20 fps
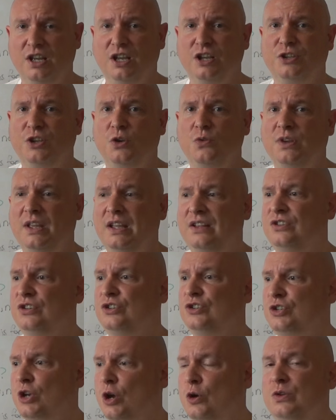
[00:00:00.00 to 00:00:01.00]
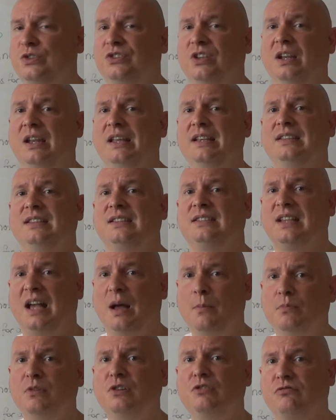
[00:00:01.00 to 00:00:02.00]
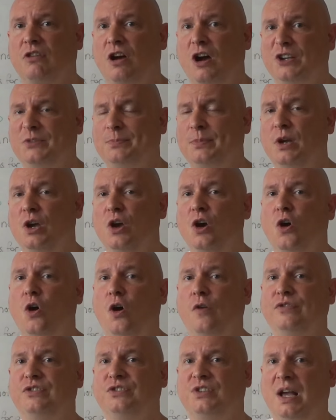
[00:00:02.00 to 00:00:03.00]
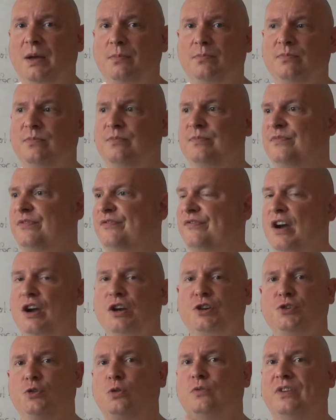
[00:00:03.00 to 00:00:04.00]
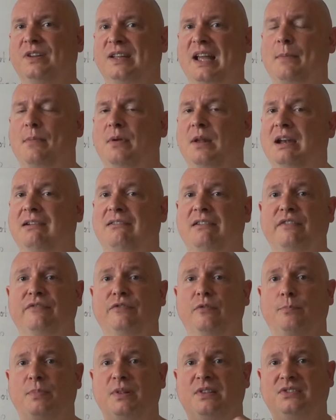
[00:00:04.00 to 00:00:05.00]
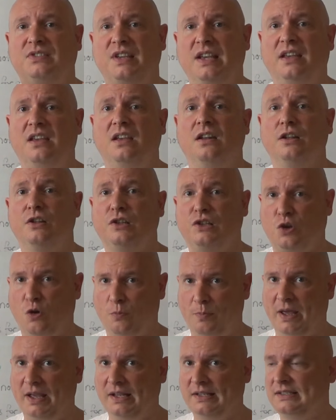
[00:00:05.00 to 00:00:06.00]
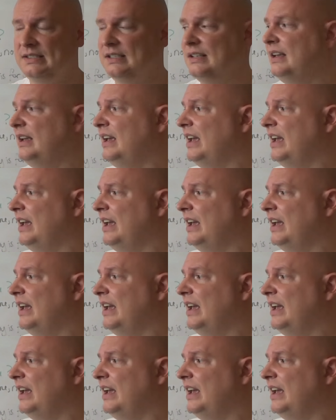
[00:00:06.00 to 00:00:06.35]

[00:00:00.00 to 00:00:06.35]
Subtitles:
You need to show at least some grasp of some functional vocabulary for particular topics.